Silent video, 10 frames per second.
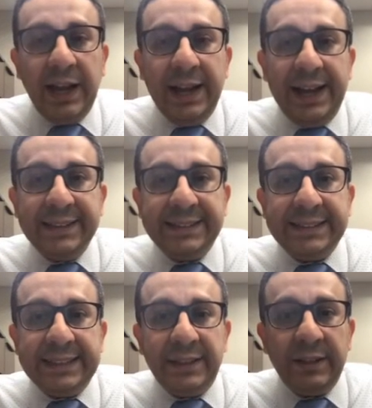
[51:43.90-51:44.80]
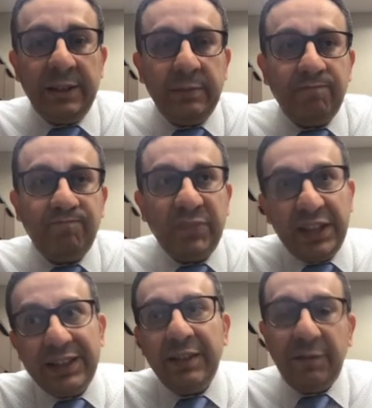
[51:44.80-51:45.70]
I see
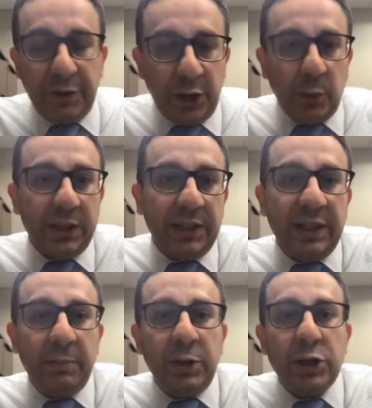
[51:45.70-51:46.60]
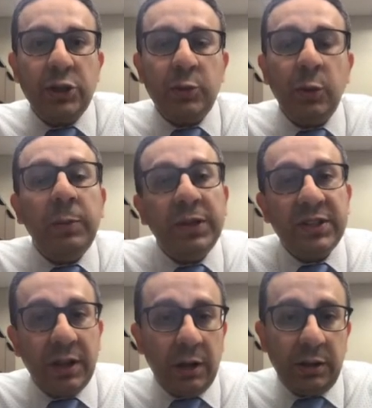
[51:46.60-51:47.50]
not infrequently, that patients will
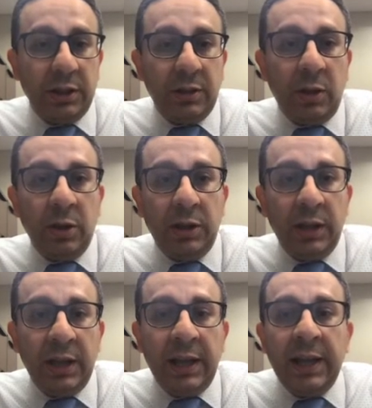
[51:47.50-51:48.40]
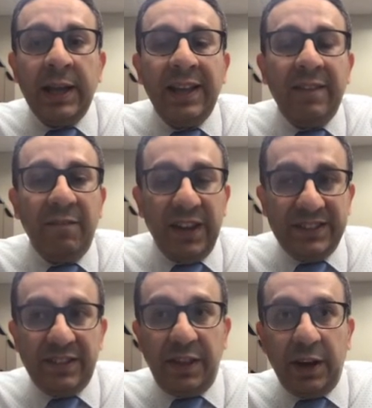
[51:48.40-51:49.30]
be started on
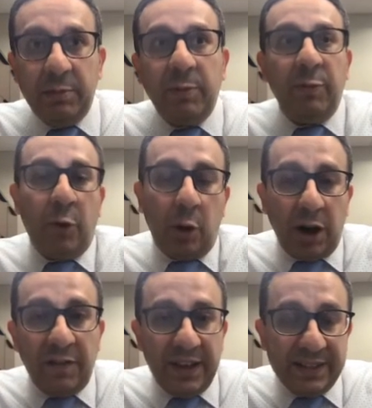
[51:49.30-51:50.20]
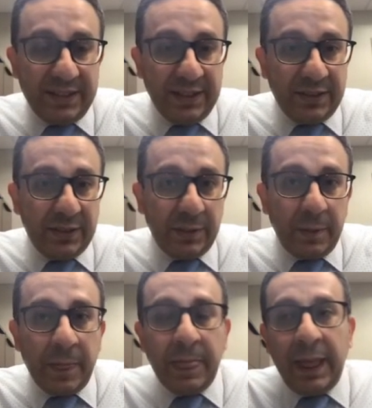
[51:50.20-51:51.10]
vest therapy before cough
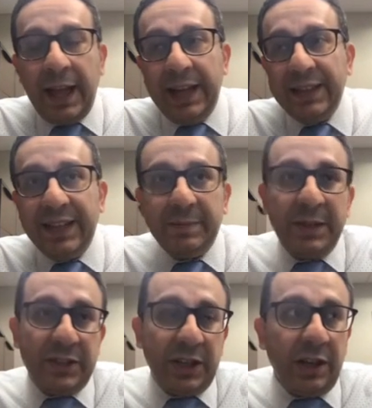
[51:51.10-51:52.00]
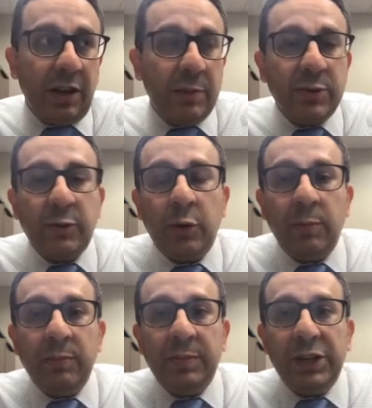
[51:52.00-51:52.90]
assist. And that basically comes
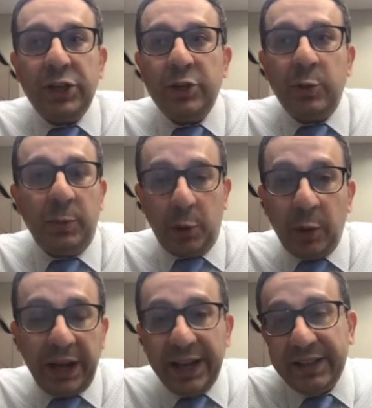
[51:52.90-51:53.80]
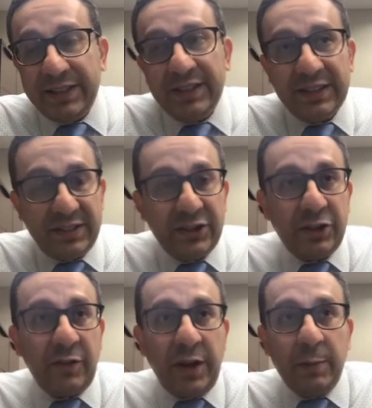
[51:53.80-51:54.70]
from patients with bronchiectasis and
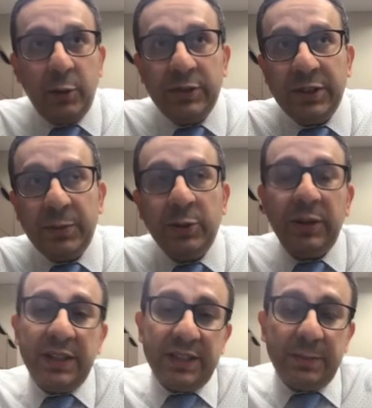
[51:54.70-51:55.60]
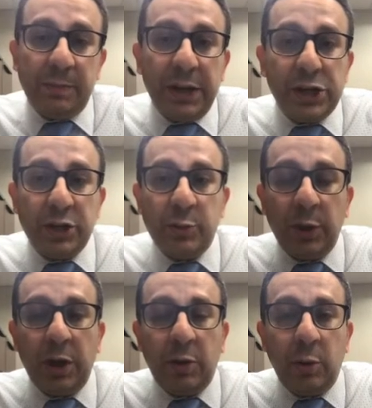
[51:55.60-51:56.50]
cystic fibrosis, because these
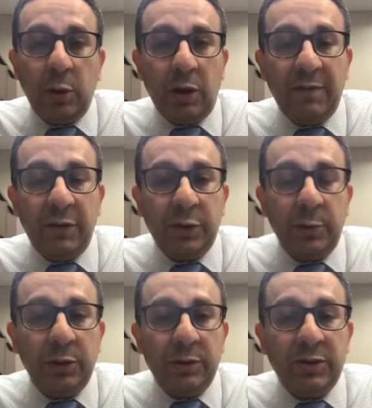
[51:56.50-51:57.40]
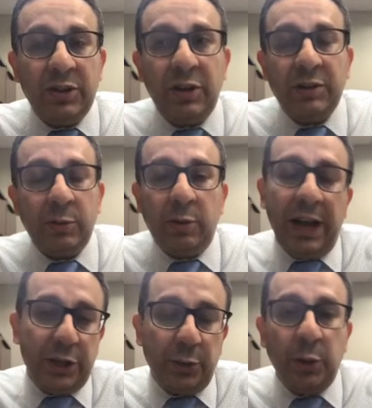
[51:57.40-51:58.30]
patients, we are all comfortable to start,
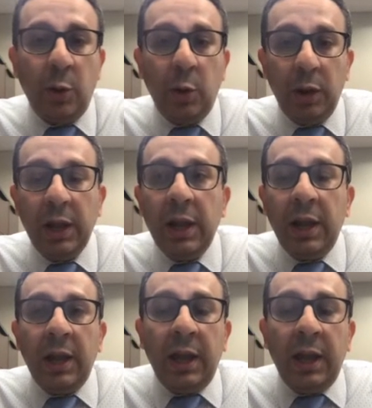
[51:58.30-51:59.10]
or actually we all